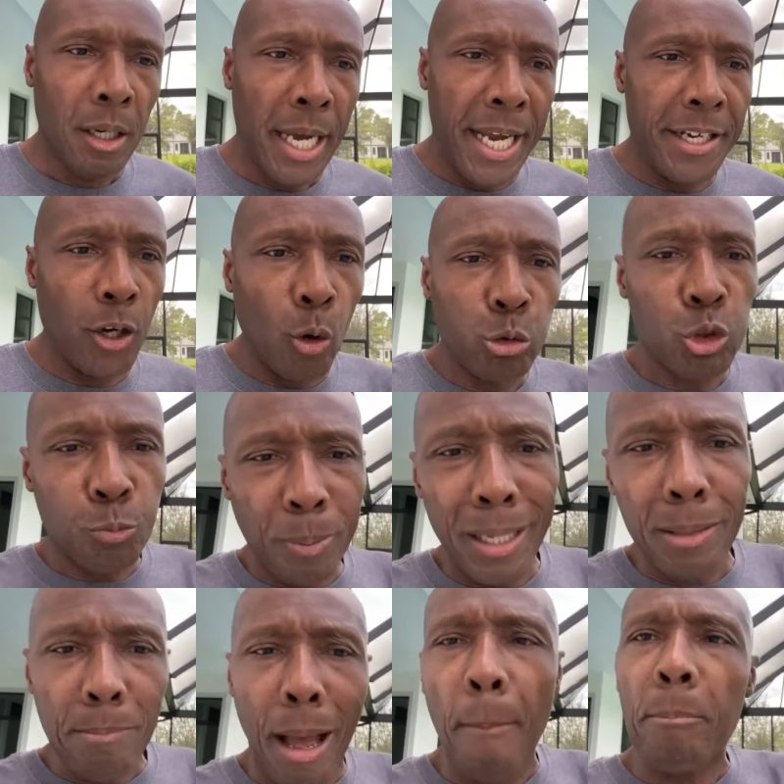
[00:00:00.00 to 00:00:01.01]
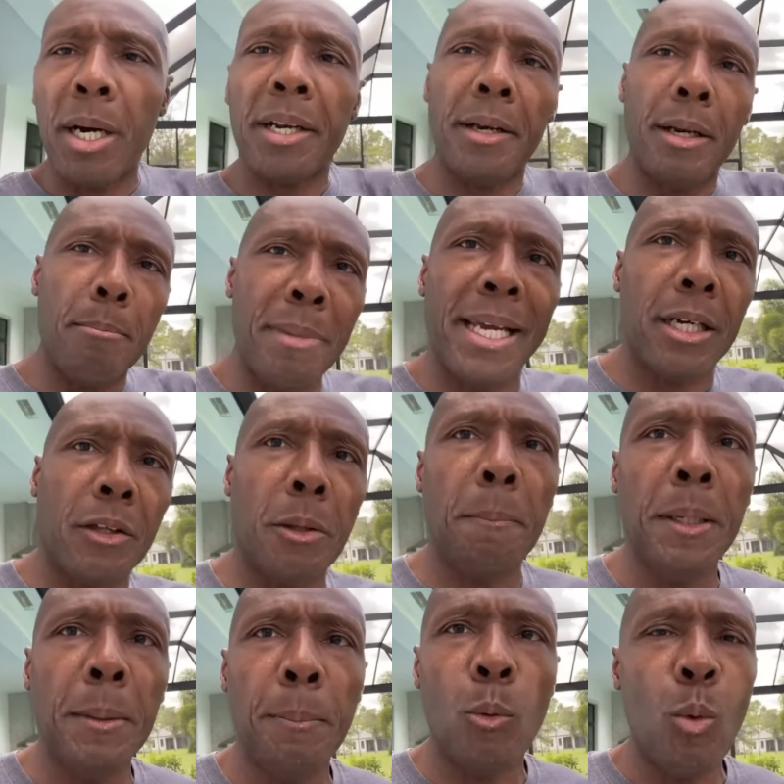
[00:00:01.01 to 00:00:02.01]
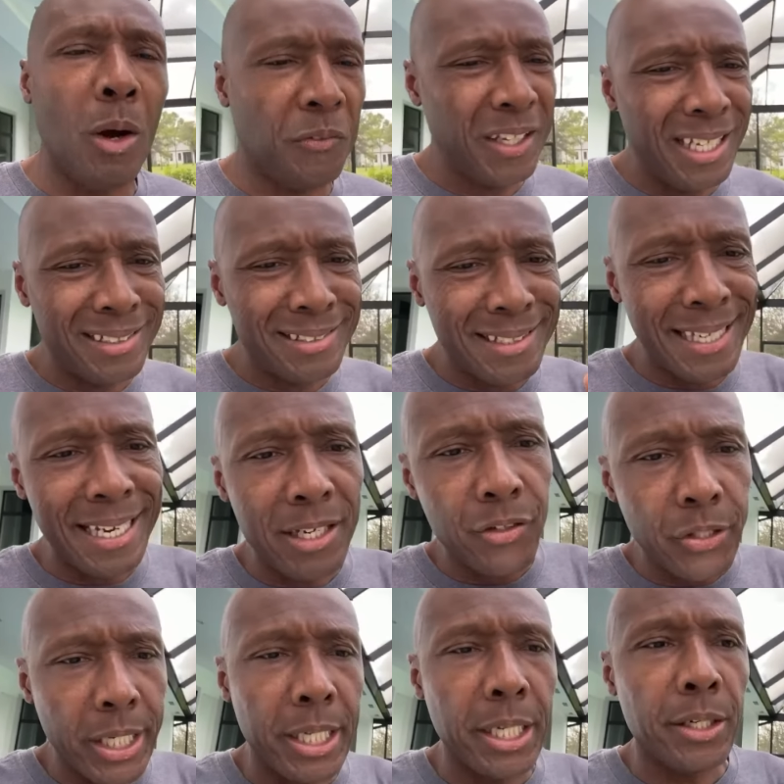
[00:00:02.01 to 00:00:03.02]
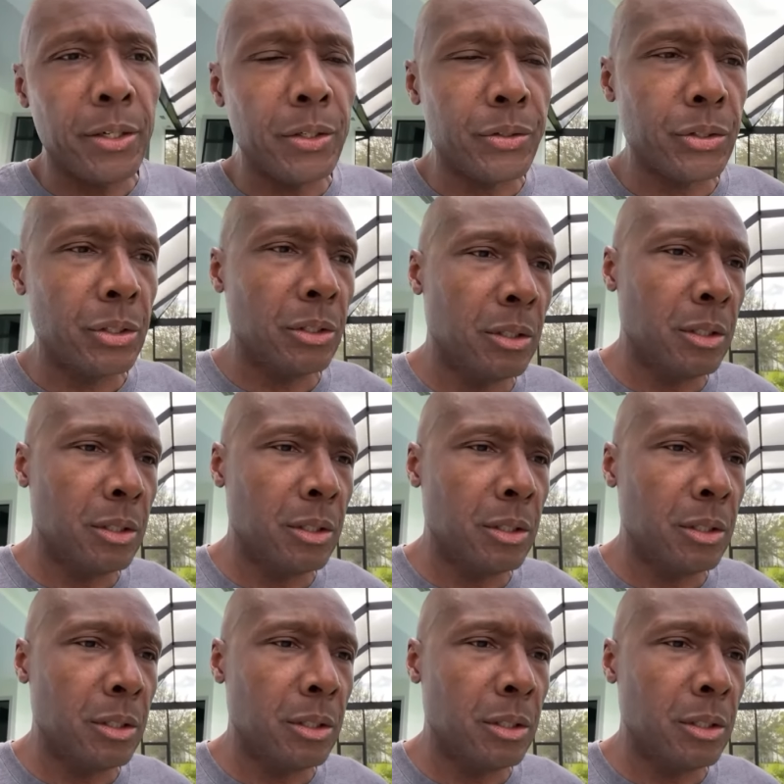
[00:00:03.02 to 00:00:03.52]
and don't spend my money to make other people wealthy in 10 years.